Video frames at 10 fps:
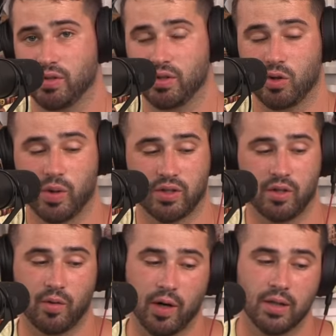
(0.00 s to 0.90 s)
So, quick
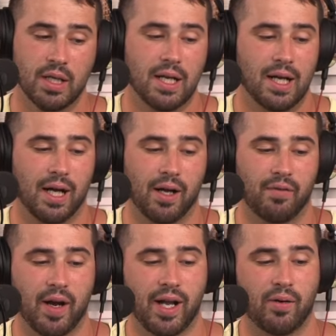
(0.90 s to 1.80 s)
turnaround. Uh,
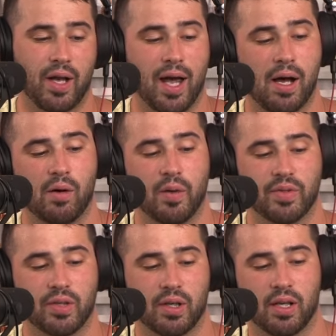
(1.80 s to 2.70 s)
find out how
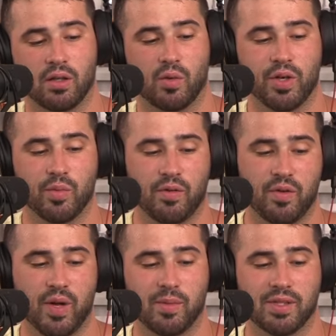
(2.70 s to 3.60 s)
Upstart can lower your monthly
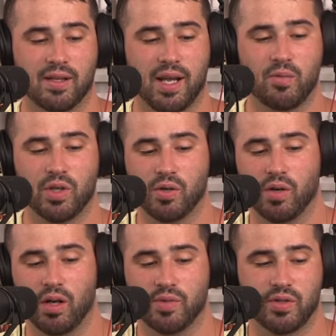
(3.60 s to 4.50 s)
payments today when you go to
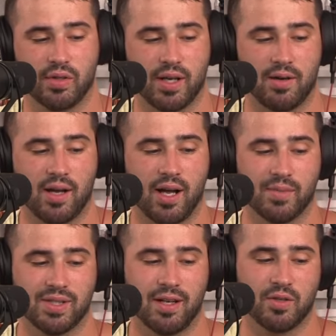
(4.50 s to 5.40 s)
upstart.com
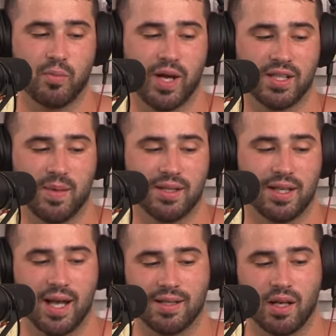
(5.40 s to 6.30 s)
slash basement.
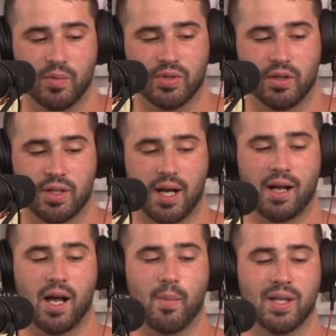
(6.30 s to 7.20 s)
That's
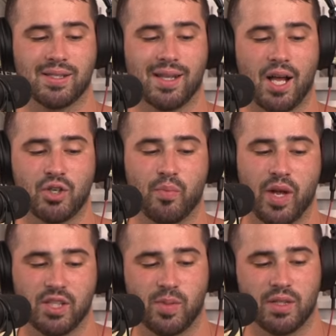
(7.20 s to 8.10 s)
upstart.com slash
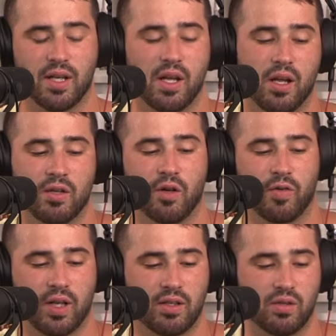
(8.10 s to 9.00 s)
basement. Don't
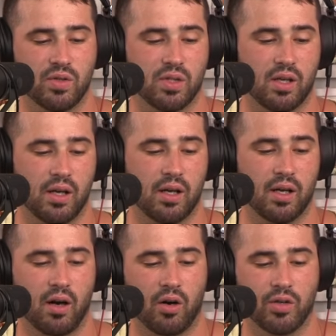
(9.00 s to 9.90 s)
forget to use
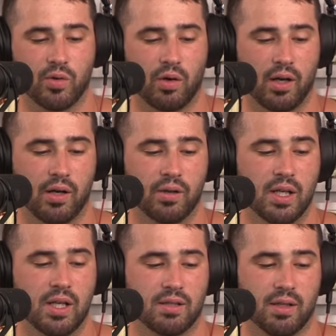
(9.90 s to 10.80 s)
uh, our URL
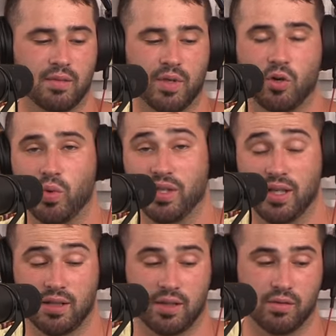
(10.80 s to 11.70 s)
to let them know we
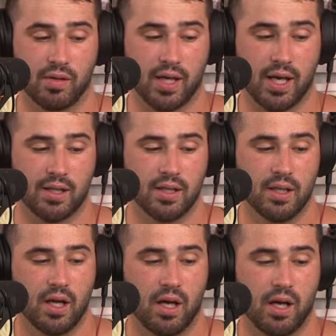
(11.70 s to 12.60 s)
sent you, okay?
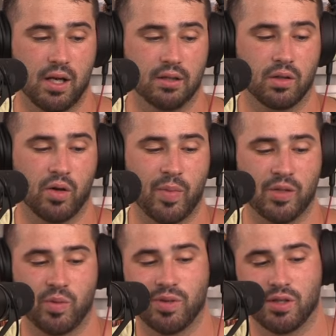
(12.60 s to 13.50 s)
Uh, loan
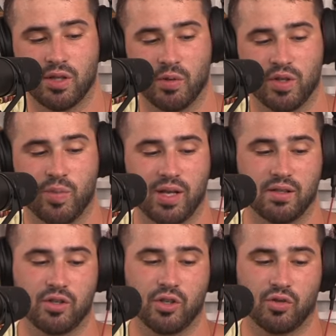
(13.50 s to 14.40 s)
amounts will be determined
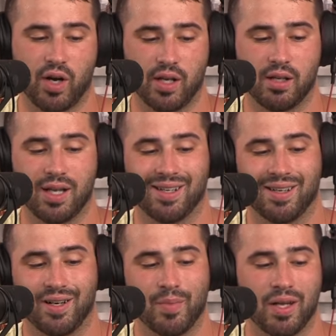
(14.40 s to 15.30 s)
based on your credit,
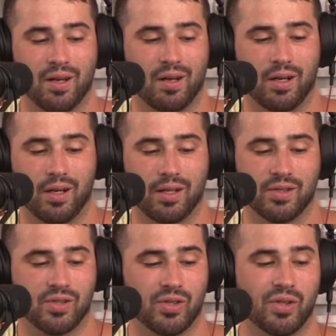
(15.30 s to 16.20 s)
income, and uh,
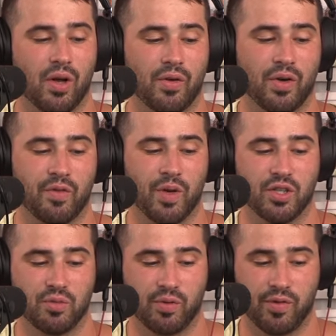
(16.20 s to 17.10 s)
certain other
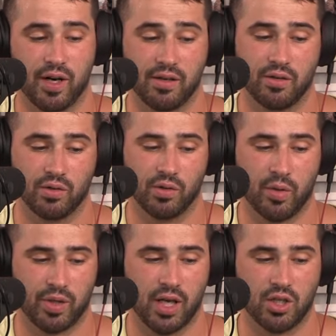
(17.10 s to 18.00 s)
information provided in your loan
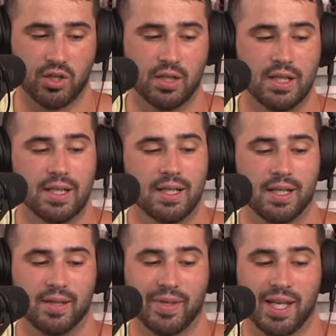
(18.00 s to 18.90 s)
application.
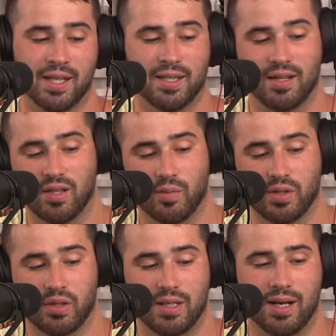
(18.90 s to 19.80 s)
Um, again, that is
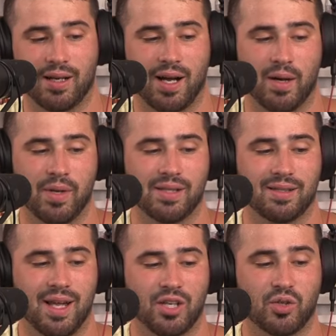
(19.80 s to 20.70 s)
upstart.com
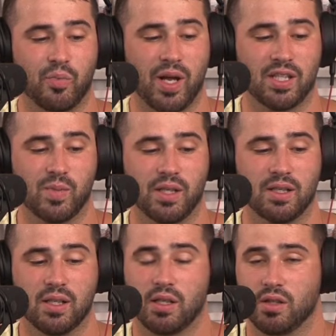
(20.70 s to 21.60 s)
slash basement.
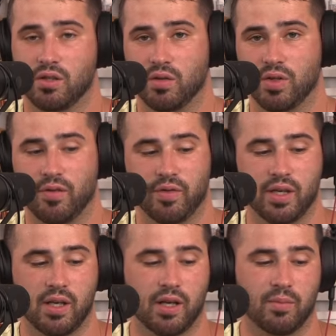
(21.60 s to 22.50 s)
So
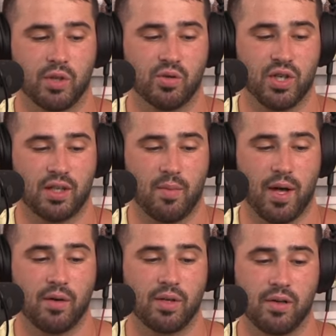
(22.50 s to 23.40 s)
definitely um, go check them
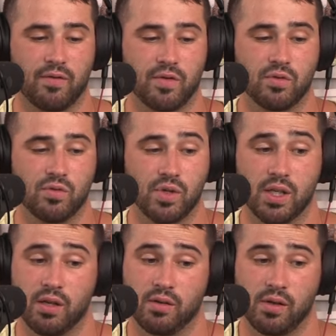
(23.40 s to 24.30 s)
out if you
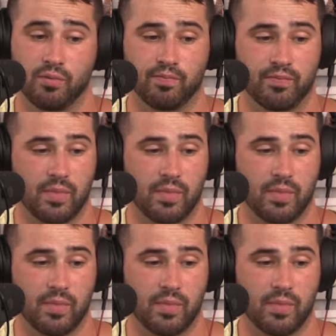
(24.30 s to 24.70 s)
need a loan.